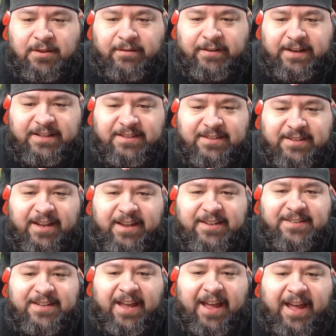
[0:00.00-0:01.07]
And it
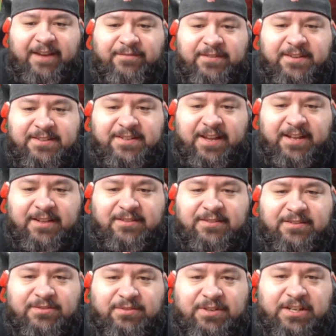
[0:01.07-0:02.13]
takes half his eld,
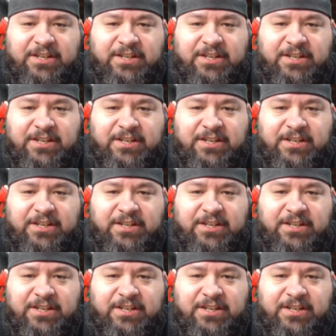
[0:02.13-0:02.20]
so the